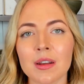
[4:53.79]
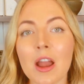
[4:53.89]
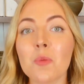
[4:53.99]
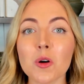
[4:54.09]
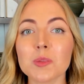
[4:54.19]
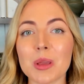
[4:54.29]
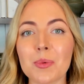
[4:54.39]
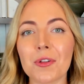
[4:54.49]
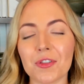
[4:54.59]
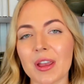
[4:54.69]
Now, most
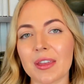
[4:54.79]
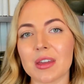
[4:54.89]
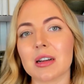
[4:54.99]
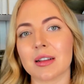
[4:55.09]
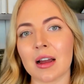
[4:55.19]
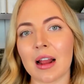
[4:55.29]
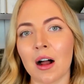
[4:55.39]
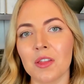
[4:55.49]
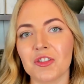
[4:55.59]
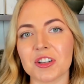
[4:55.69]
people think that gut
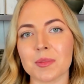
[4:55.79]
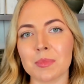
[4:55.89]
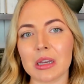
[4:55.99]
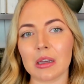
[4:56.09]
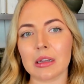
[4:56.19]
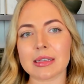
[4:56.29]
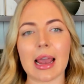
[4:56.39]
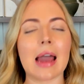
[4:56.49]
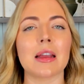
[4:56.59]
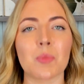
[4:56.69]
health just means
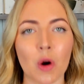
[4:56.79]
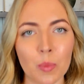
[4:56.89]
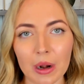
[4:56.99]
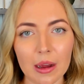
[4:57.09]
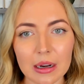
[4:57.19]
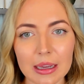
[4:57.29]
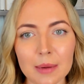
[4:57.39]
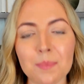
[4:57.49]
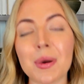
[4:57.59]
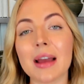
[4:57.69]
adding a probiotic
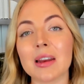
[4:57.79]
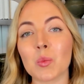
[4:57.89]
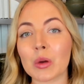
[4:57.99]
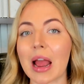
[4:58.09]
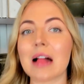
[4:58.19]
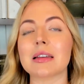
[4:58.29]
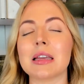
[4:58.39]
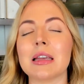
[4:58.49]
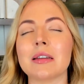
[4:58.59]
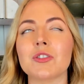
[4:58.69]
in, but in reality,
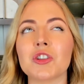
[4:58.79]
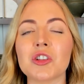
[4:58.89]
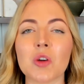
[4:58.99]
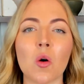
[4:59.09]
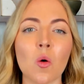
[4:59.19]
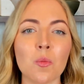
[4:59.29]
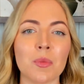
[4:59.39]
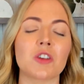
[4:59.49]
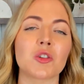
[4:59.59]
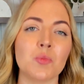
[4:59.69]
it is so
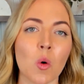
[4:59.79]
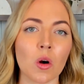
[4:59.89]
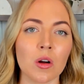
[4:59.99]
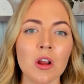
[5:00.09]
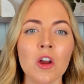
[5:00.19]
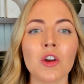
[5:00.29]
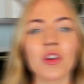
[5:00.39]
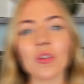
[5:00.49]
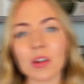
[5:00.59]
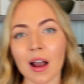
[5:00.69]
much more.
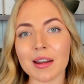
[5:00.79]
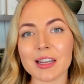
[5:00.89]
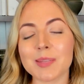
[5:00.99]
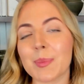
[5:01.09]
Your gut is